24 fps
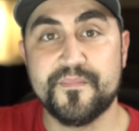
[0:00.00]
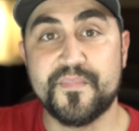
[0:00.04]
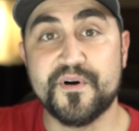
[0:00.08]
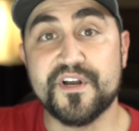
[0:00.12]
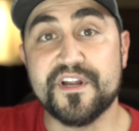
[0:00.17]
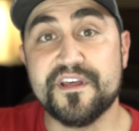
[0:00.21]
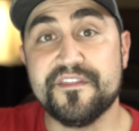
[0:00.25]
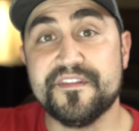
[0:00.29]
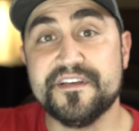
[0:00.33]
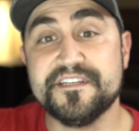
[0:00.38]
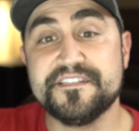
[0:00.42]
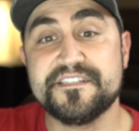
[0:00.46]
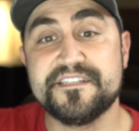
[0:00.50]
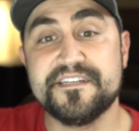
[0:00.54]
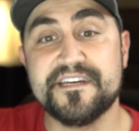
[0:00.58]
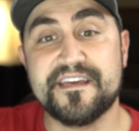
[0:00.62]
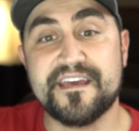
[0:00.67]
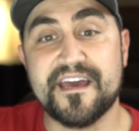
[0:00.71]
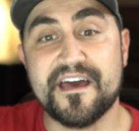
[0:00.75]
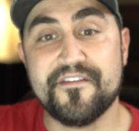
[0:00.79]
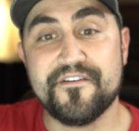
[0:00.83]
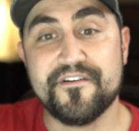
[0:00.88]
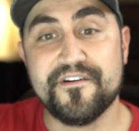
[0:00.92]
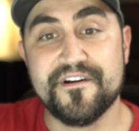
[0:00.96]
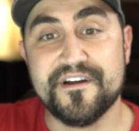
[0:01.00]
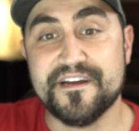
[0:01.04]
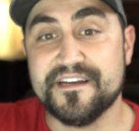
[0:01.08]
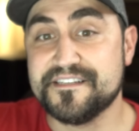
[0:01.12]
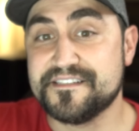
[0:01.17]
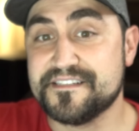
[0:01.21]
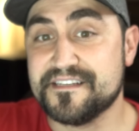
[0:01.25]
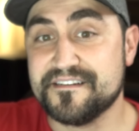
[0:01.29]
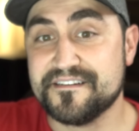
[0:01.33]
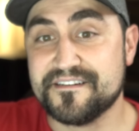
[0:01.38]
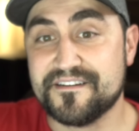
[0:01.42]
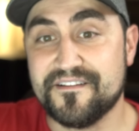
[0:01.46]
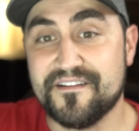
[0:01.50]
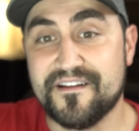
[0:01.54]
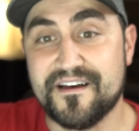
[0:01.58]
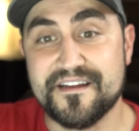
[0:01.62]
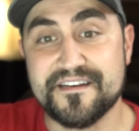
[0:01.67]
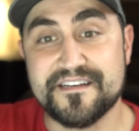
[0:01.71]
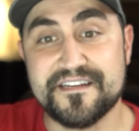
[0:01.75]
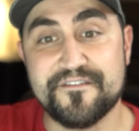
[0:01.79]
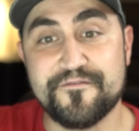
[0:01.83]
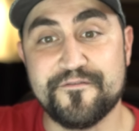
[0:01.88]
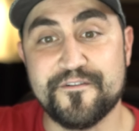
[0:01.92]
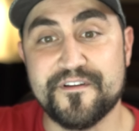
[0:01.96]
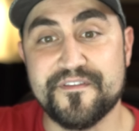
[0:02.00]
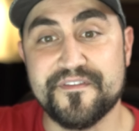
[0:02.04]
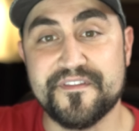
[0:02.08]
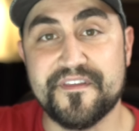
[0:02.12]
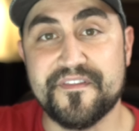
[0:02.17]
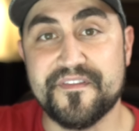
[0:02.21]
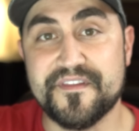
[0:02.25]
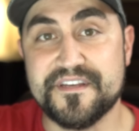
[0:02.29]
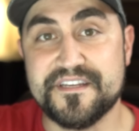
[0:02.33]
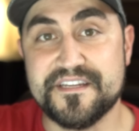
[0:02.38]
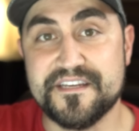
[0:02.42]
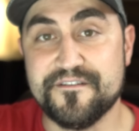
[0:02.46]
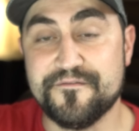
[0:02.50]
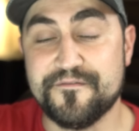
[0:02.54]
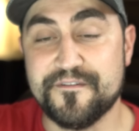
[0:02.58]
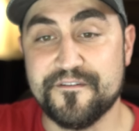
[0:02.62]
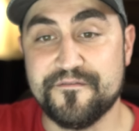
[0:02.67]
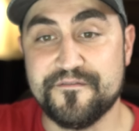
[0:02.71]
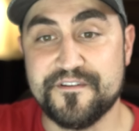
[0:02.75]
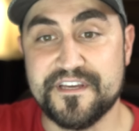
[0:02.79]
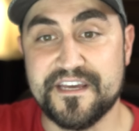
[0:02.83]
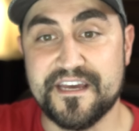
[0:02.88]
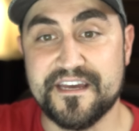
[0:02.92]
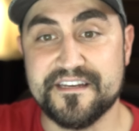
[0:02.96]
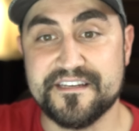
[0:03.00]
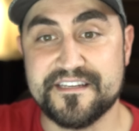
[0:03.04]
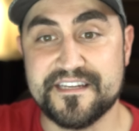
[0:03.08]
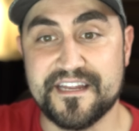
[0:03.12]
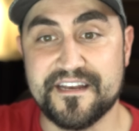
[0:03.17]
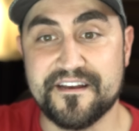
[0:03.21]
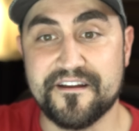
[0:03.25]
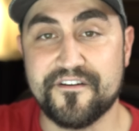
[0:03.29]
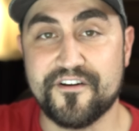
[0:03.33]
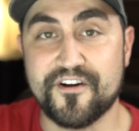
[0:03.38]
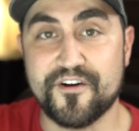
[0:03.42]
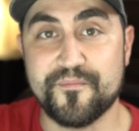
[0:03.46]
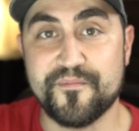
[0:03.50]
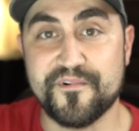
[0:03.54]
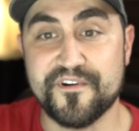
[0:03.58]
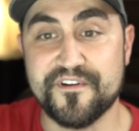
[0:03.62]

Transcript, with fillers: Putting this together isn't a lot different than the T5810 in our